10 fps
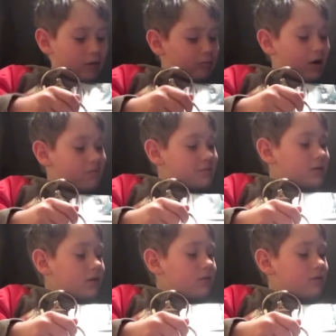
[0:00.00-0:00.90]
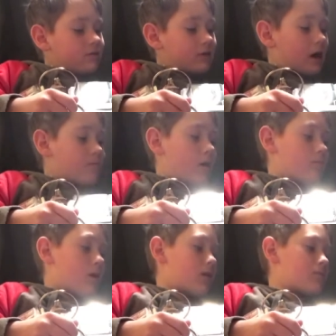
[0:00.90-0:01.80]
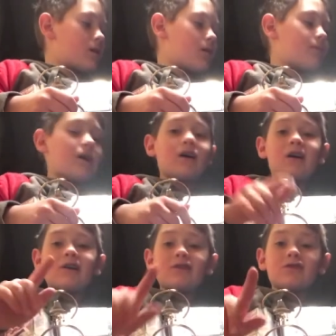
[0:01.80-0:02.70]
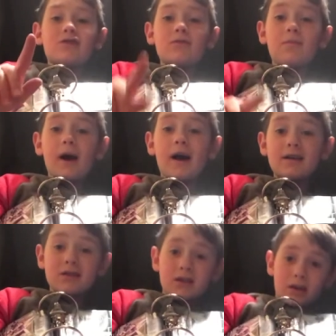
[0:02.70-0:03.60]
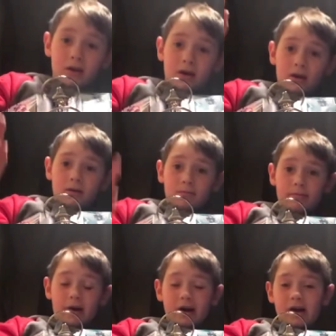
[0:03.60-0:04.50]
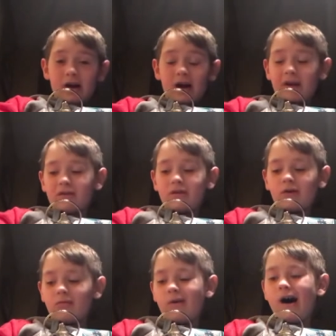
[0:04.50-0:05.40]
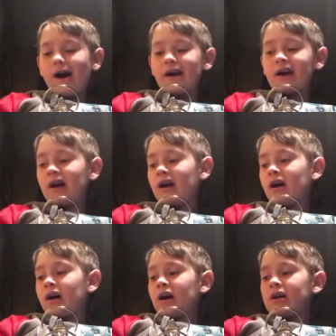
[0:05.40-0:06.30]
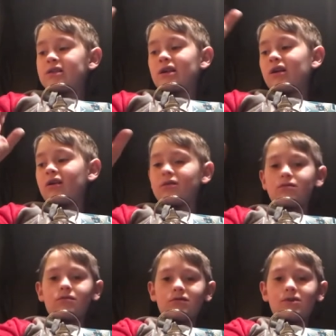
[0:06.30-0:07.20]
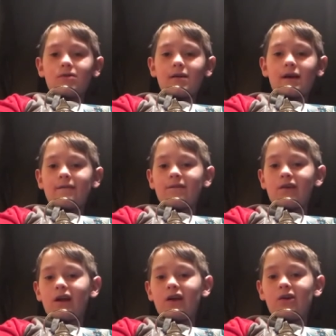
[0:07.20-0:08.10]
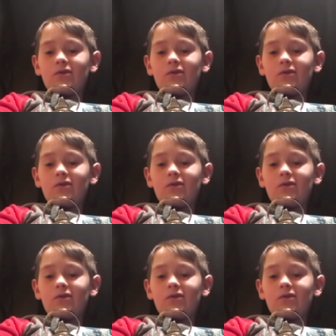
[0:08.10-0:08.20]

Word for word: mom's that my mom got me, two packs, but I don't know why I didn't do it in front of you